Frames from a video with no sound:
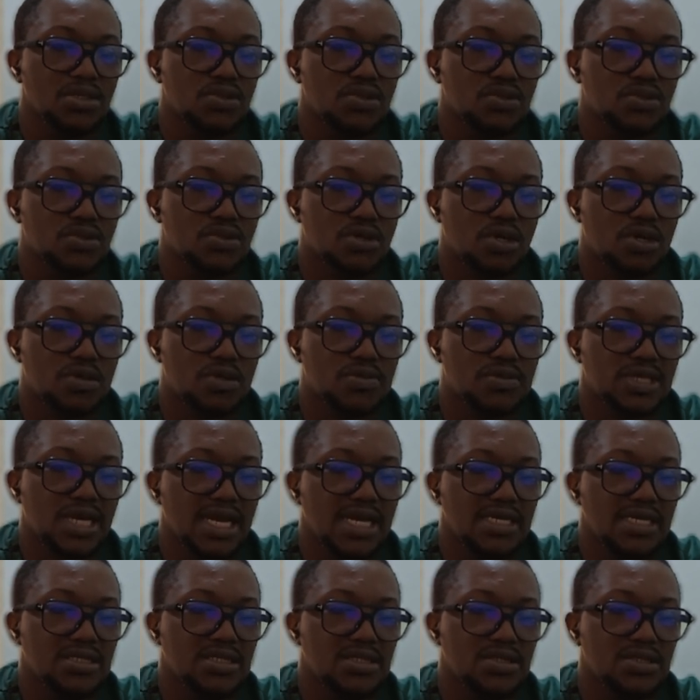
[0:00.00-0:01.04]

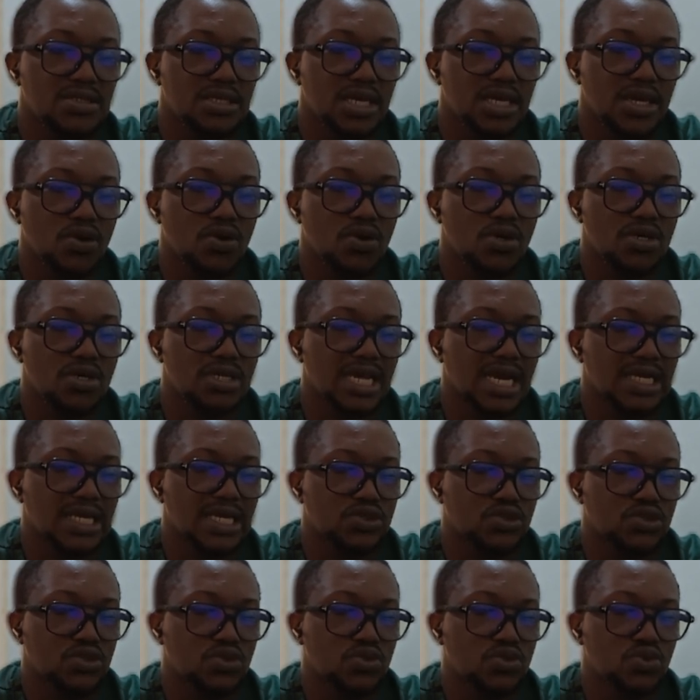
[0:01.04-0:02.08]
Sometimes a code that
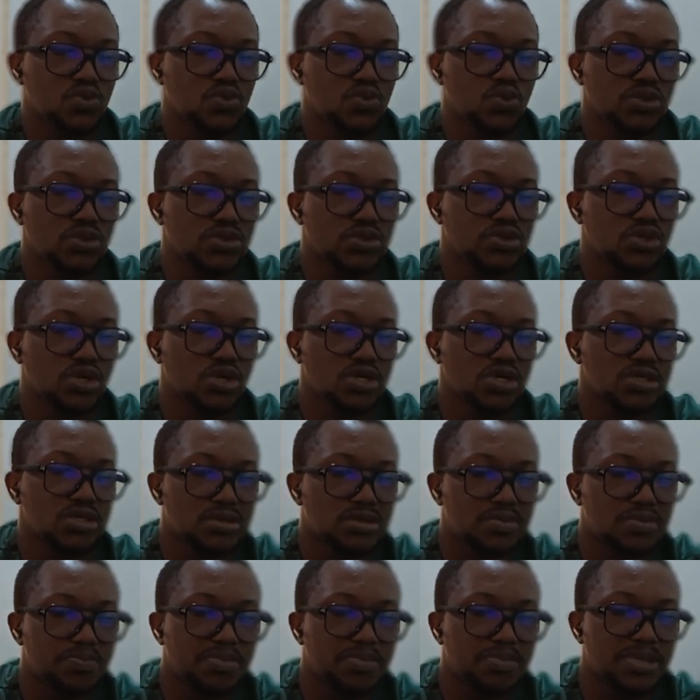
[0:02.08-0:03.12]
should
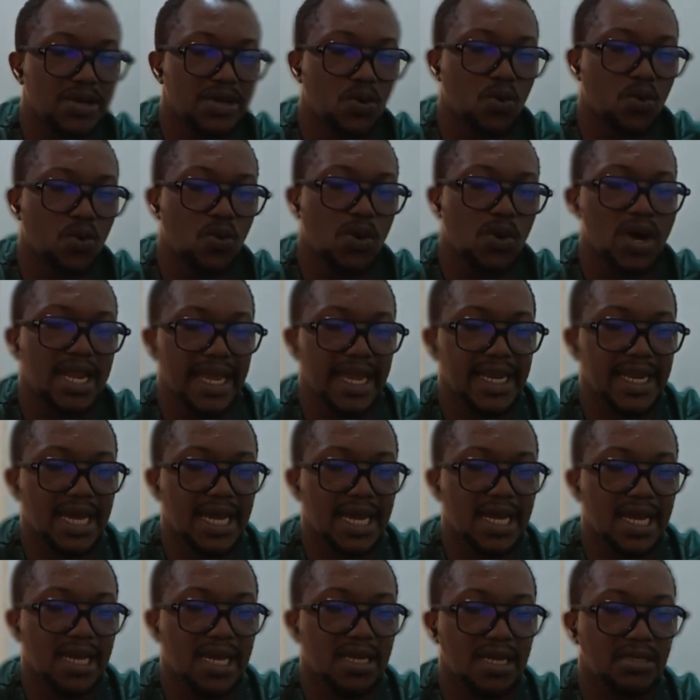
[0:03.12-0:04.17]
just be
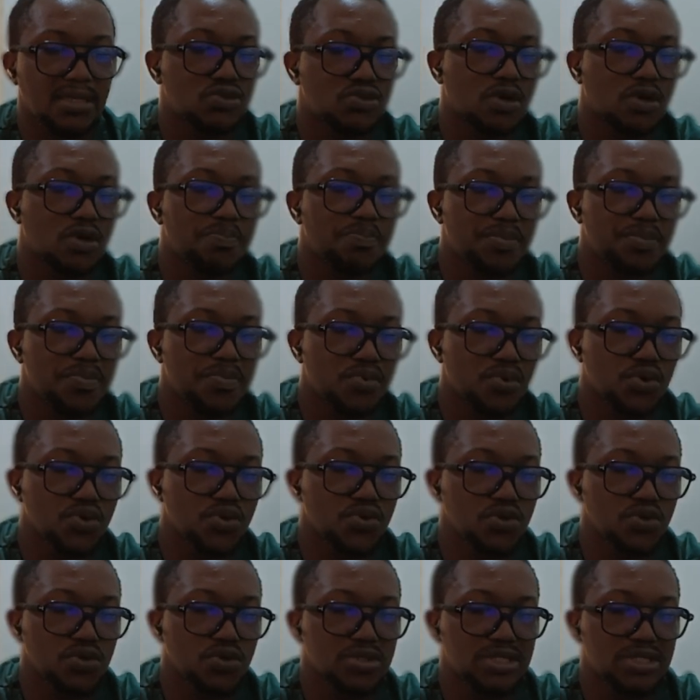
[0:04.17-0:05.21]
one-liner, some people
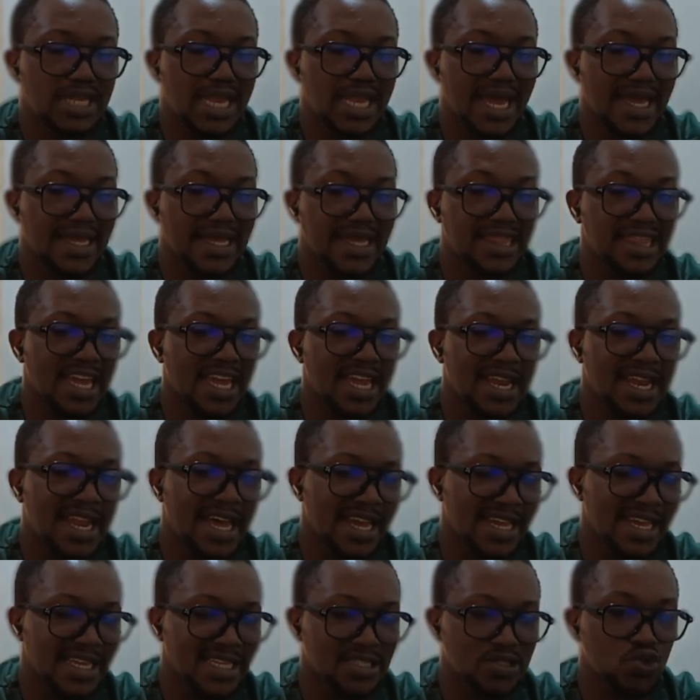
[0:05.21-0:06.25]
use like 10
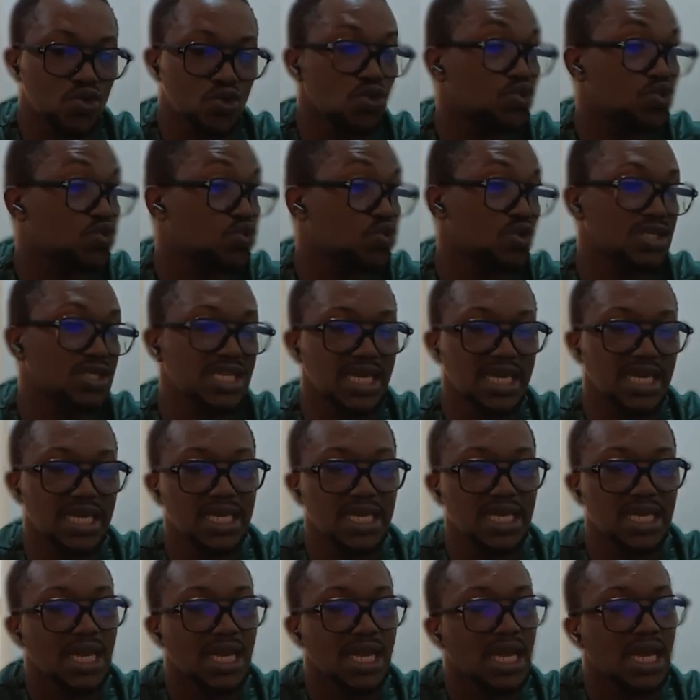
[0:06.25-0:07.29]
lines. So today
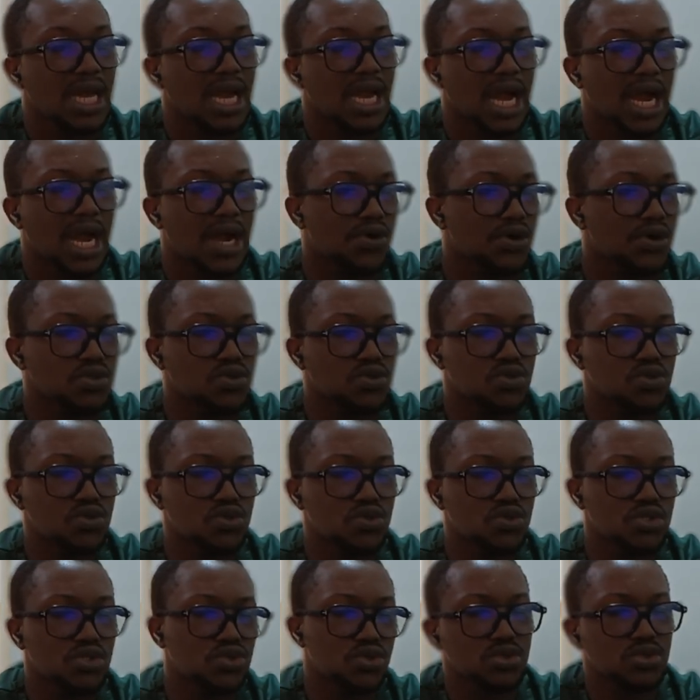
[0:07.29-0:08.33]
I'm going to
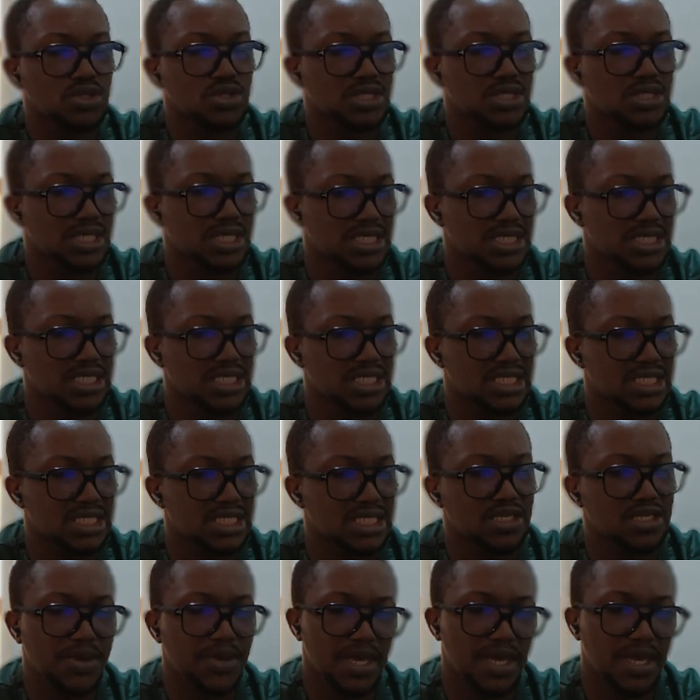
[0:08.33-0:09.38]
introduce the Stream
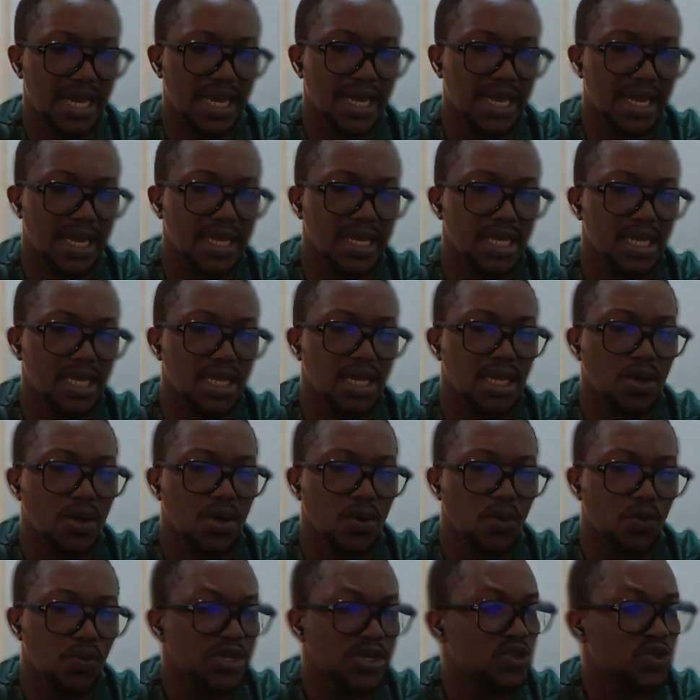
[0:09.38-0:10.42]
API,
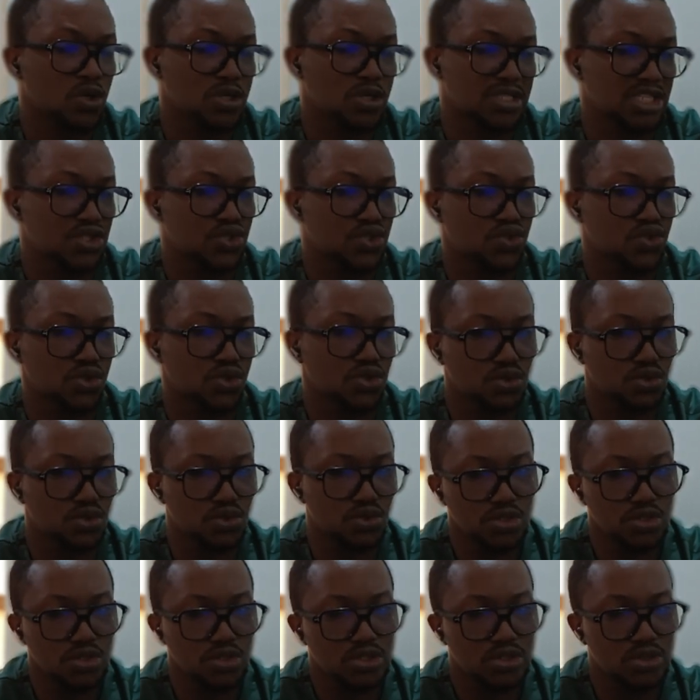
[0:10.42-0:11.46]
which was
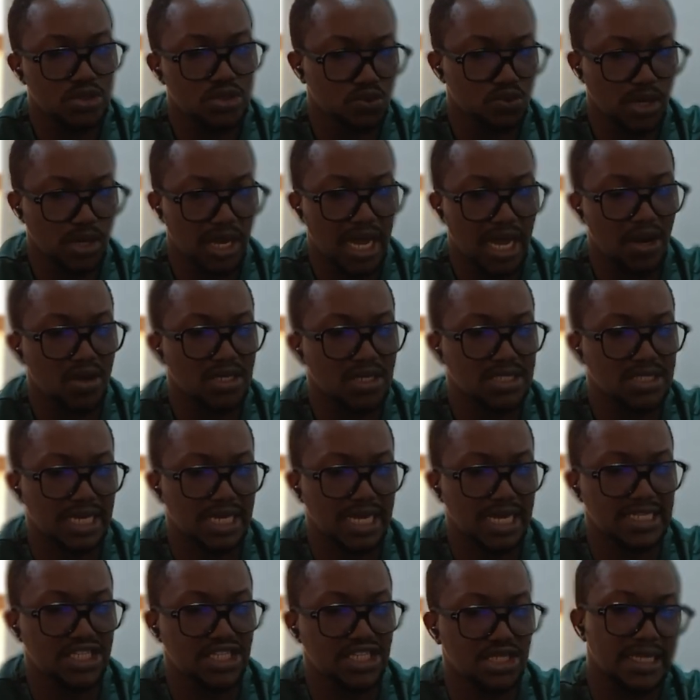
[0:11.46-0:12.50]
introduced
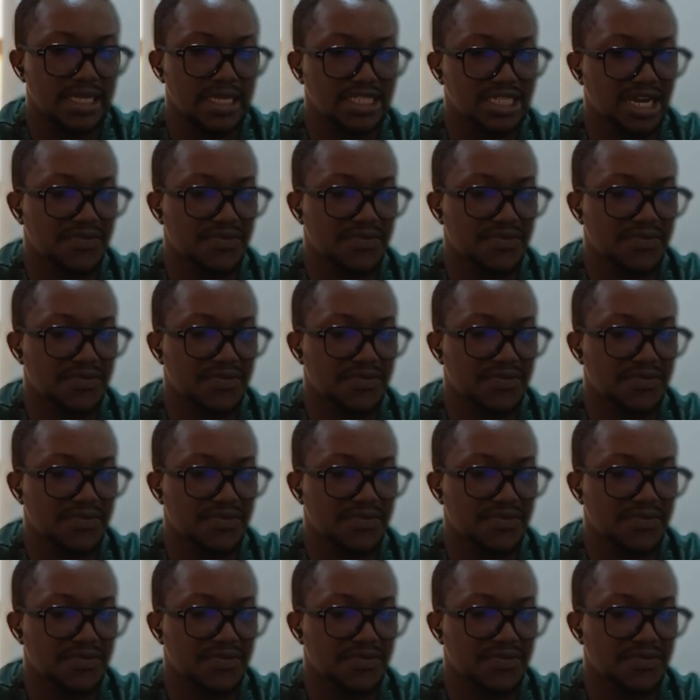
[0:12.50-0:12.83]
alongside Stream 8